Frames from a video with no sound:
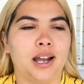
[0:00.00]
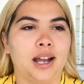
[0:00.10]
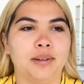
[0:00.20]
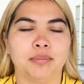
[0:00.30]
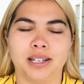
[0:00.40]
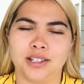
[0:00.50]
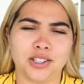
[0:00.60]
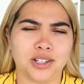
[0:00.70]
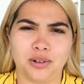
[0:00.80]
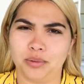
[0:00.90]
I'm like
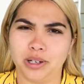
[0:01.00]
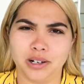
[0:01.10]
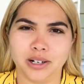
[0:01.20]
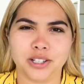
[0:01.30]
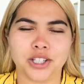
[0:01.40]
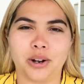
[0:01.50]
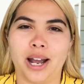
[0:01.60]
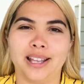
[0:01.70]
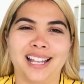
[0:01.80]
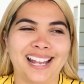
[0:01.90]
so weird. So
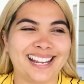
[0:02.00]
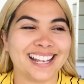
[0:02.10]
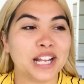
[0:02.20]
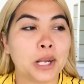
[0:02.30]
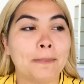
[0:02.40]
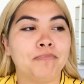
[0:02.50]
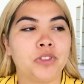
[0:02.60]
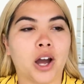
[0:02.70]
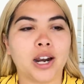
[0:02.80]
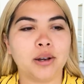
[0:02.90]
I like
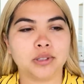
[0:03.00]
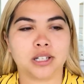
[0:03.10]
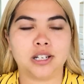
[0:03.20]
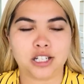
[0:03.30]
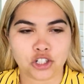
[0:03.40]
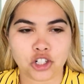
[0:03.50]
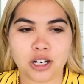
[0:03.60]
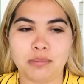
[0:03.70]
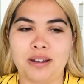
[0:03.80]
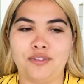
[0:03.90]
thought I was
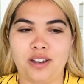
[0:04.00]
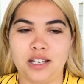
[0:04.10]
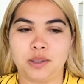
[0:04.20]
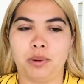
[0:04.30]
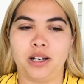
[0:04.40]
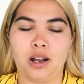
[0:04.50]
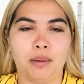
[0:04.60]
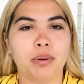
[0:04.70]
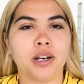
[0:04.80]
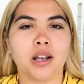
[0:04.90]
conditioning my face by
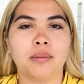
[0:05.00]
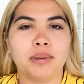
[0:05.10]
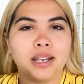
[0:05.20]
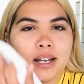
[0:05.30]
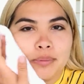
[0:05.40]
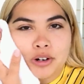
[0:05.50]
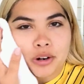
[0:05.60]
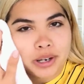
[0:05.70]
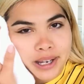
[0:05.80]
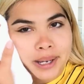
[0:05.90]
not putting on makeup
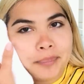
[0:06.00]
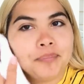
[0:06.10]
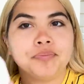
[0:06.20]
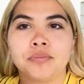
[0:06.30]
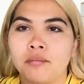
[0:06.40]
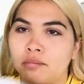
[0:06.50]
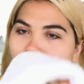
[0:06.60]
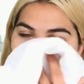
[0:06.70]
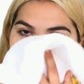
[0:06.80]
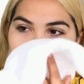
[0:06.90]
growing up.
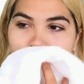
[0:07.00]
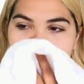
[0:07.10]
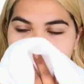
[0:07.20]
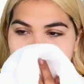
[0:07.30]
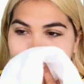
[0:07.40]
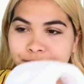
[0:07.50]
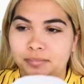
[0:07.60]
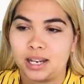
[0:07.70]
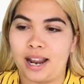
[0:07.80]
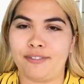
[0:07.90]
So
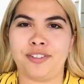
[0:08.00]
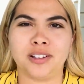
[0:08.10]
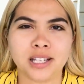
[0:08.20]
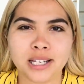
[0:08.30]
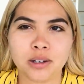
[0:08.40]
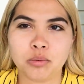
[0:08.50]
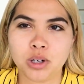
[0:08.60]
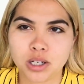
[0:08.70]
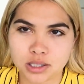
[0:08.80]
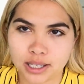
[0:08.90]
I feel like it
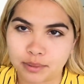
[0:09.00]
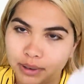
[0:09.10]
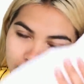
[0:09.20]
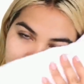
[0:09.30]
worked, like my